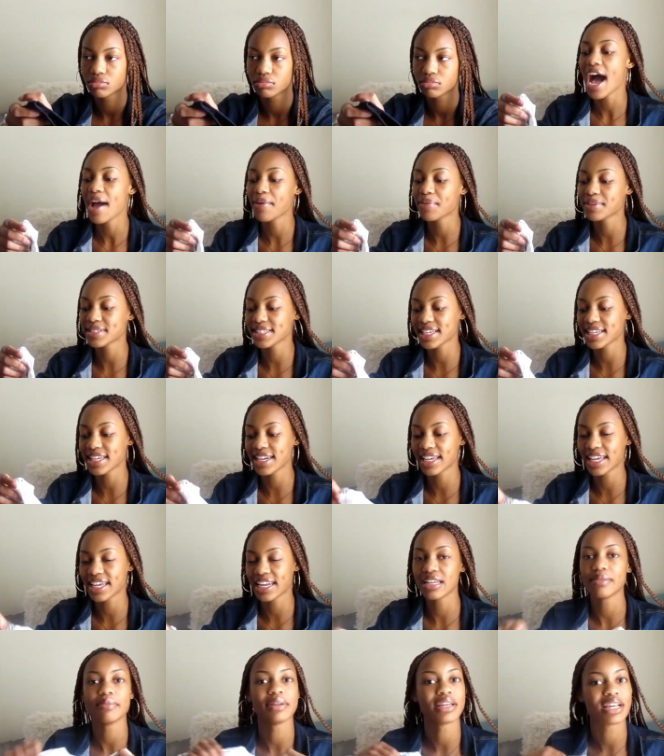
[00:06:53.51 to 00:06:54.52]
I wasn't gonna get
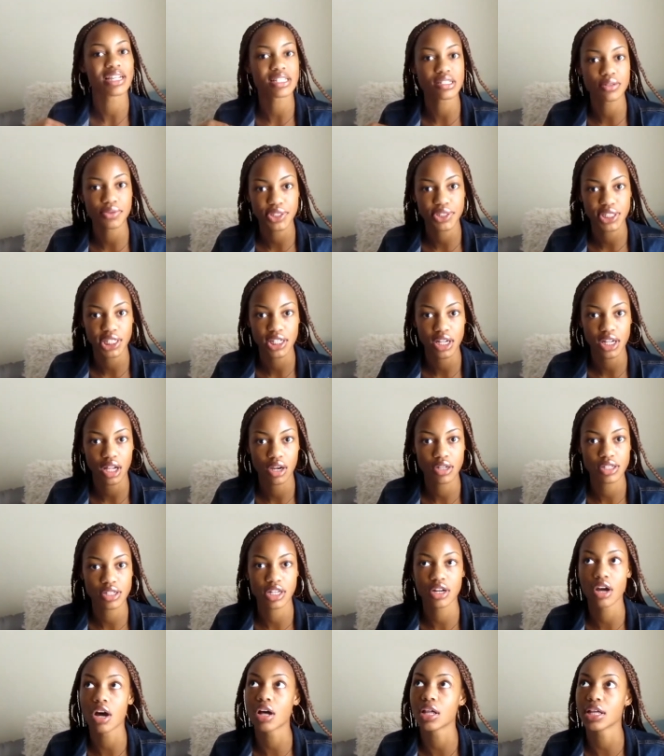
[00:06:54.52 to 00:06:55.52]
it because it was $10
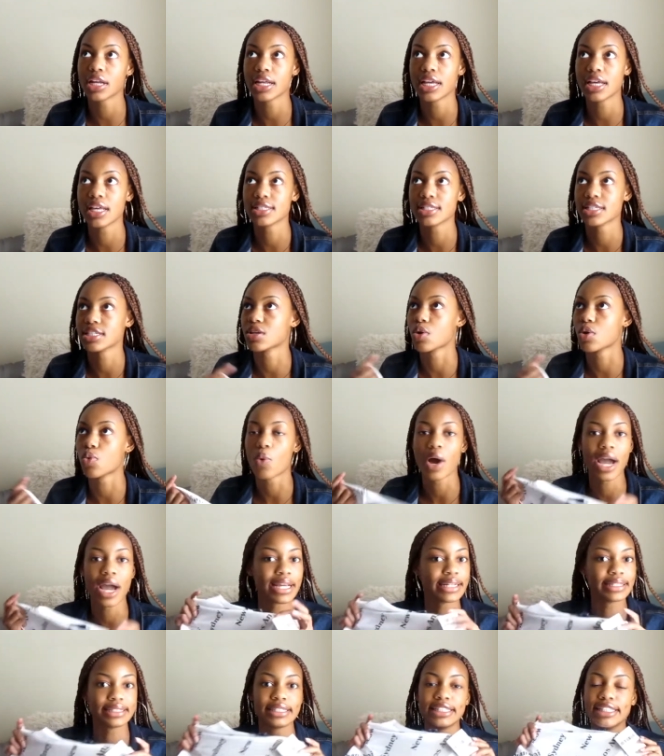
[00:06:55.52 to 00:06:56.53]
and all it is is a
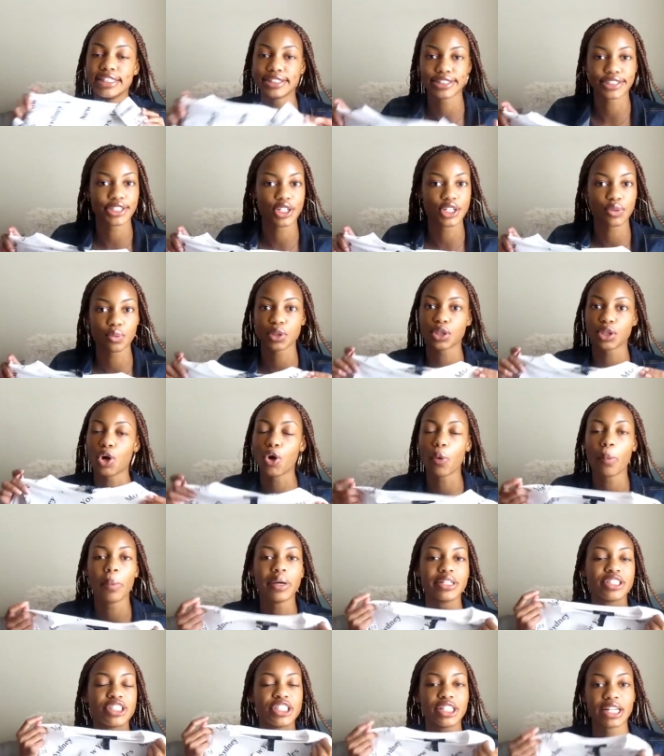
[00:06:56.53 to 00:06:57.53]
white t-shirt with a whole
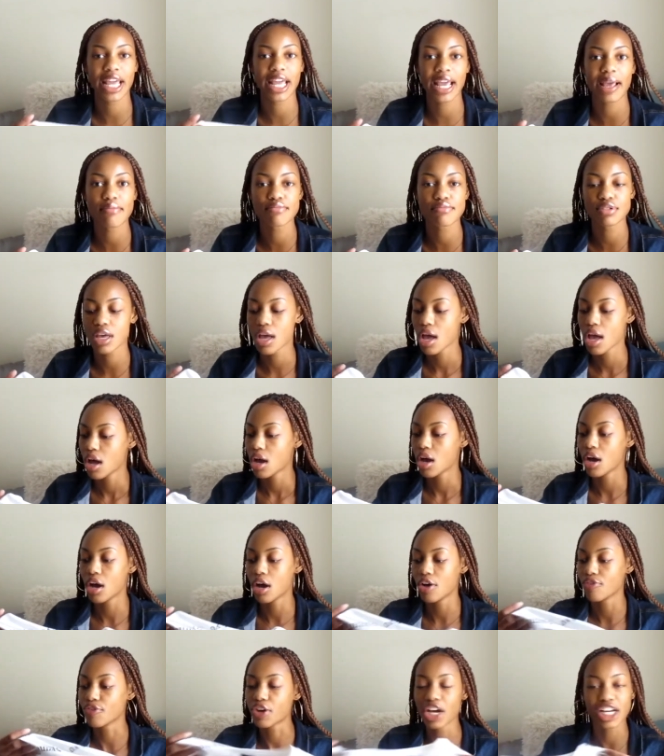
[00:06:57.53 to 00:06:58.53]
bunch of names
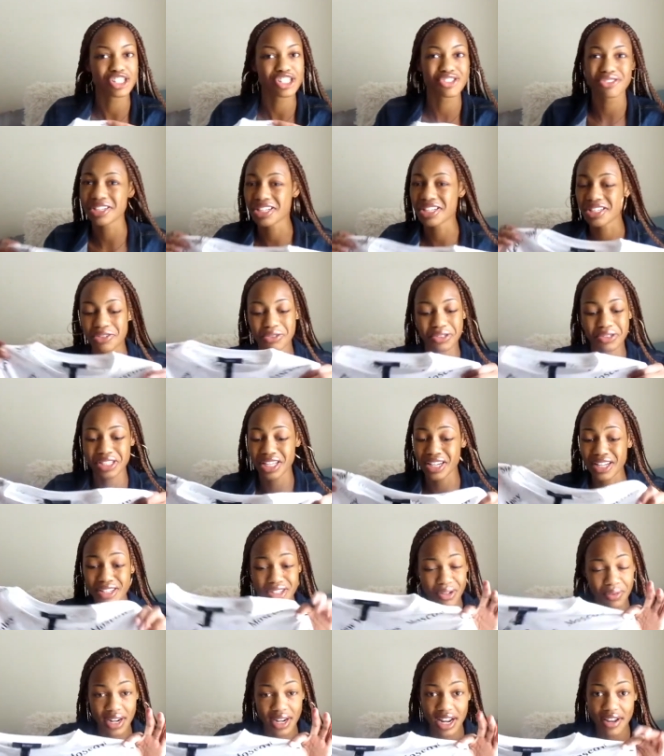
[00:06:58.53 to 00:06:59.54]
of countries or cities
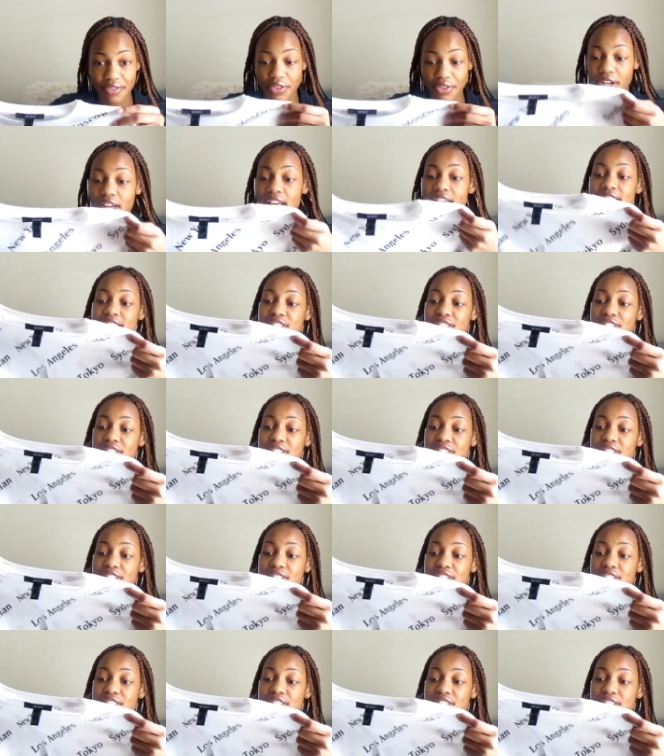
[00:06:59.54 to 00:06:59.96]
or whatever.